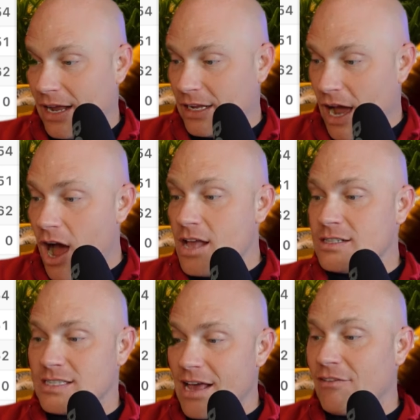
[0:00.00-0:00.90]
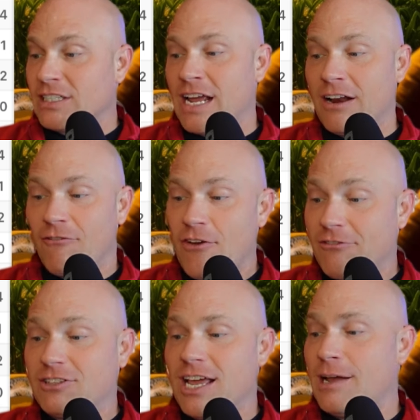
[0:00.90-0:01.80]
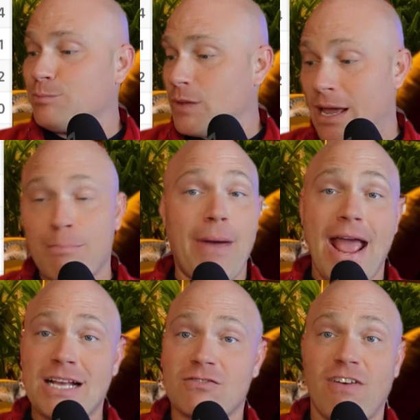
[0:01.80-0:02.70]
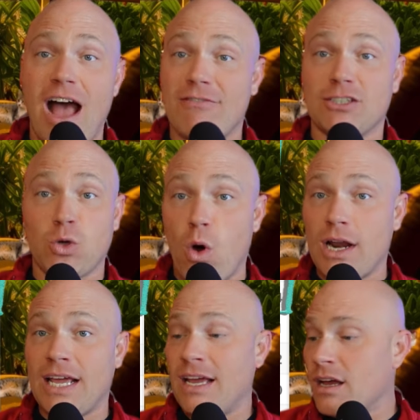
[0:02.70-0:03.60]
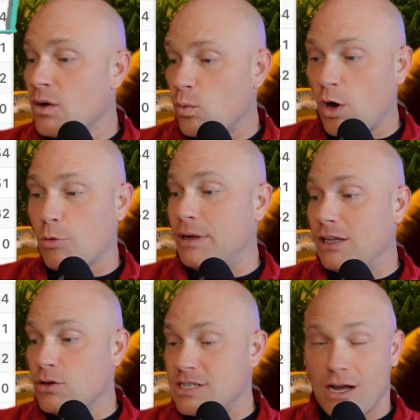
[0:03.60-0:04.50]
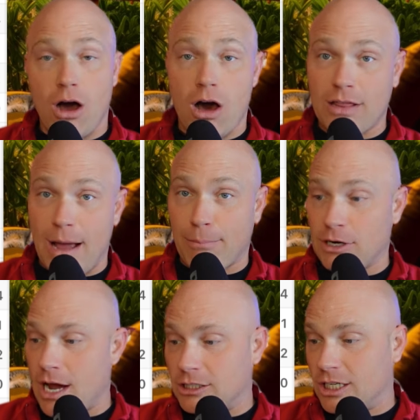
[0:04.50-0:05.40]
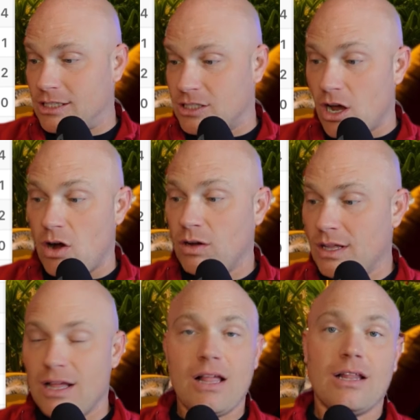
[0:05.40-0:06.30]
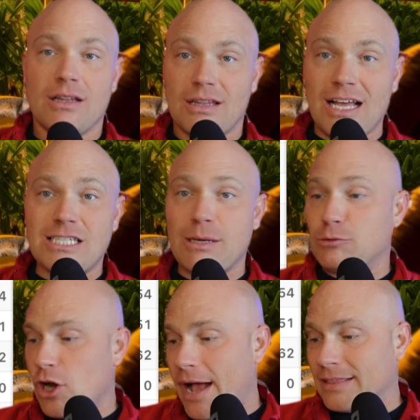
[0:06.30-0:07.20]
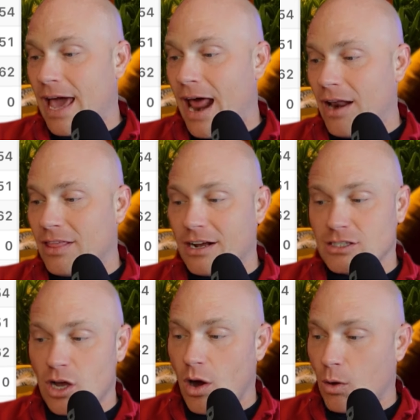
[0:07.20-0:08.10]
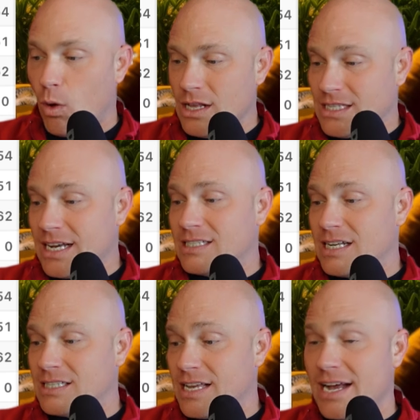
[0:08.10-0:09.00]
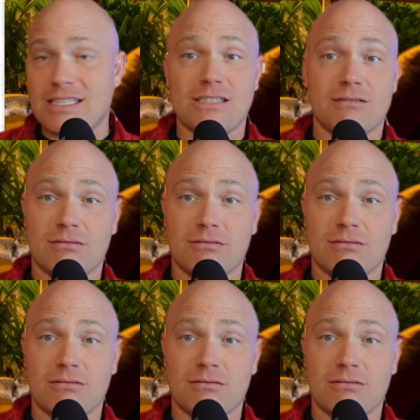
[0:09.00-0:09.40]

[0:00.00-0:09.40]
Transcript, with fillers: Gunn, 17 of 50. And Banks, 5 of 20. We will be losing all that production. So let's subtract that out of there. So our 166